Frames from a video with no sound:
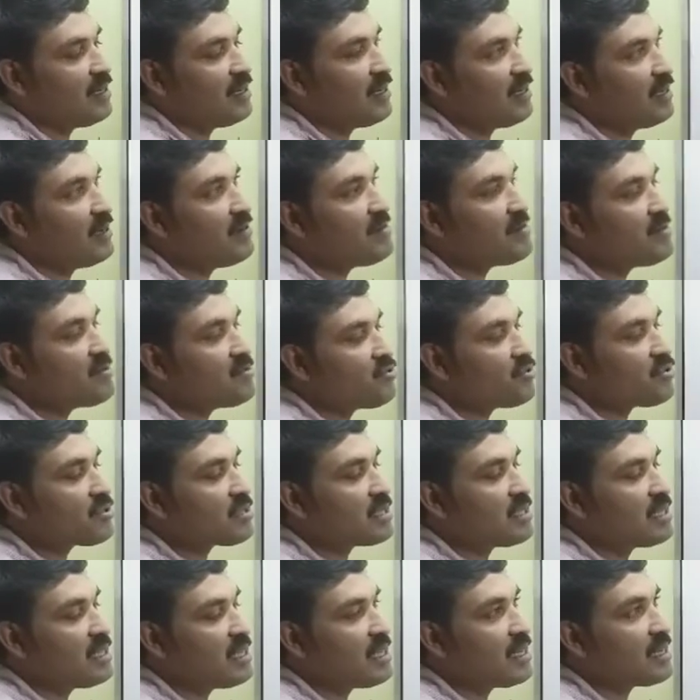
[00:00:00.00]
into
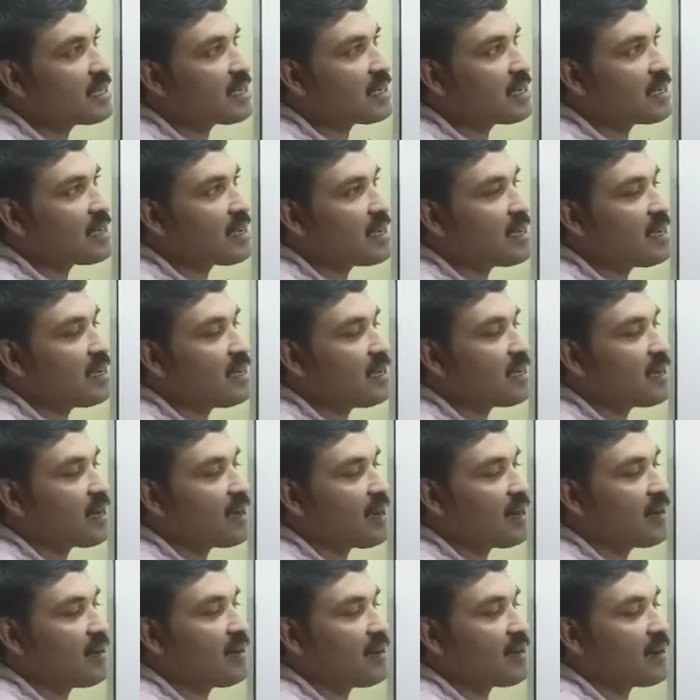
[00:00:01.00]
secant
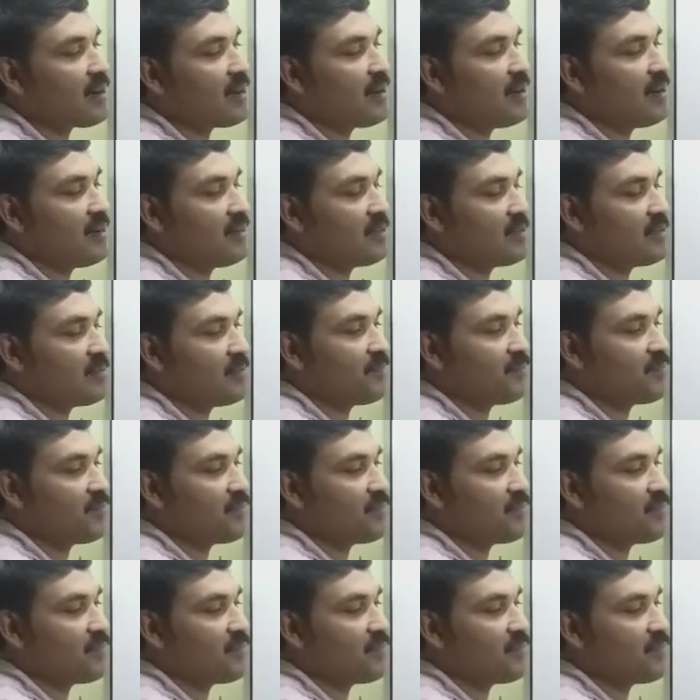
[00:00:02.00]
100.